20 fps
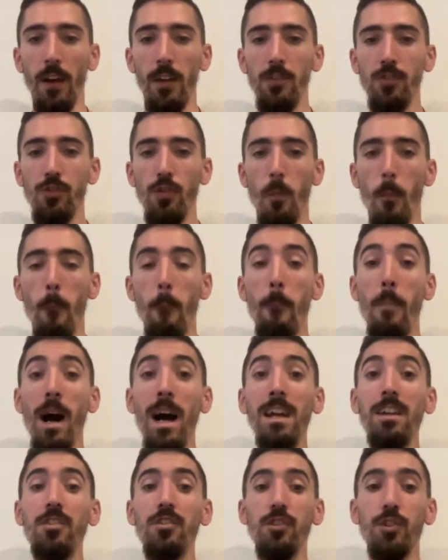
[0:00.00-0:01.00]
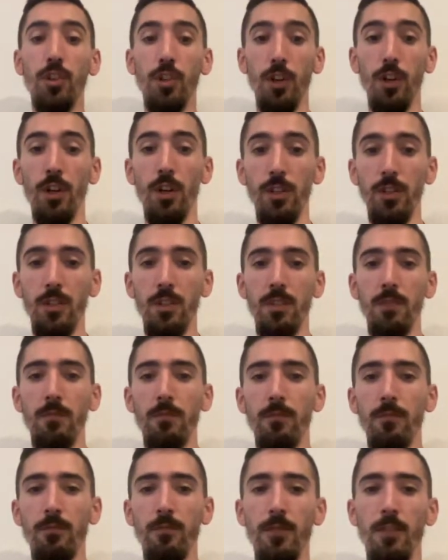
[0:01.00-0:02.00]
So my skirt.
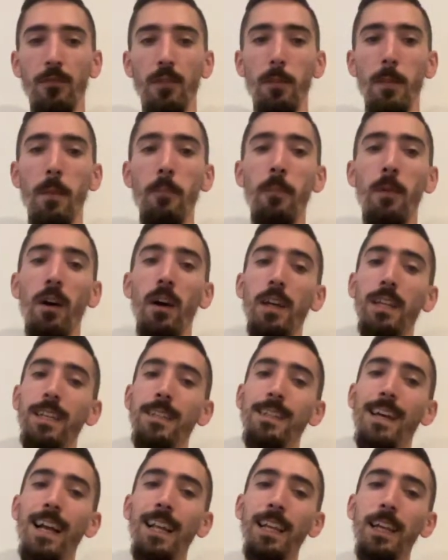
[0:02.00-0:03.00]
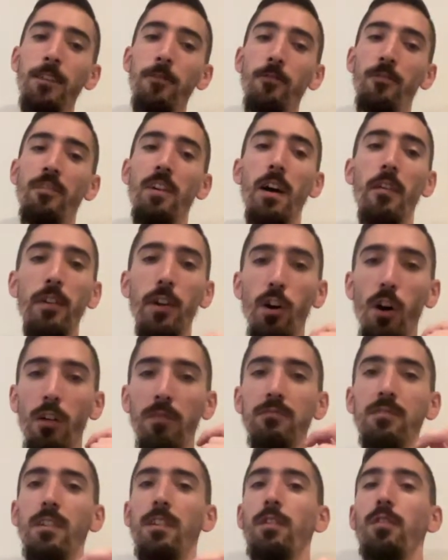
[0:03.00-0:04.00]
Remember, in Italian, very
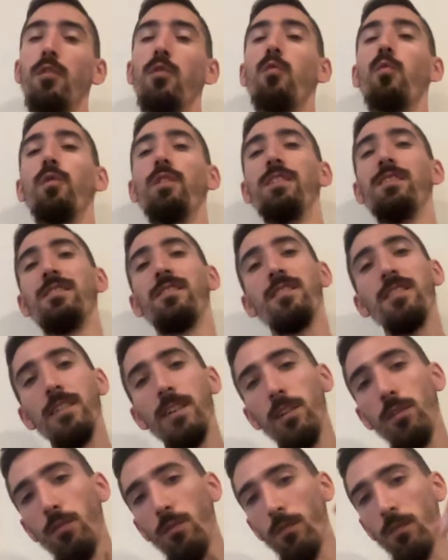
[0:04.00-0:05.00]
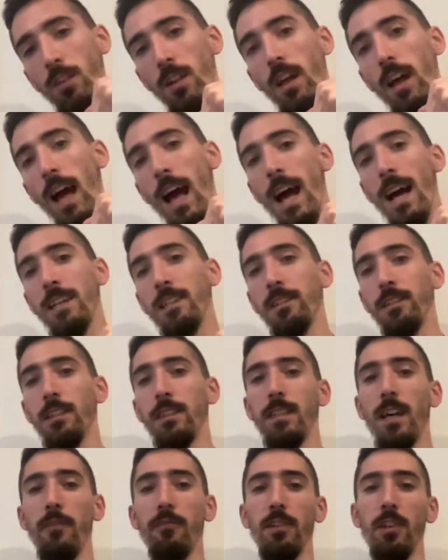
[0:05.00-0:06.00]
often we still add the
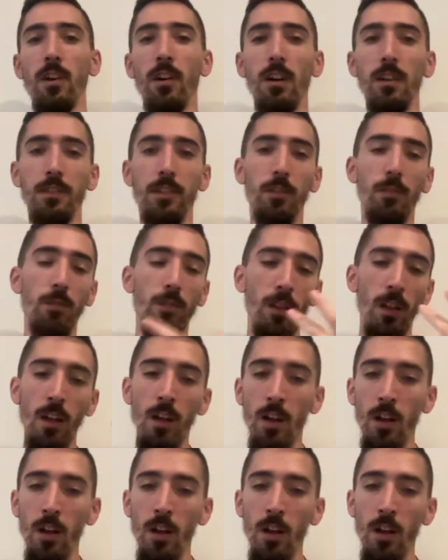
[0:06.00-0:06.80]
definite article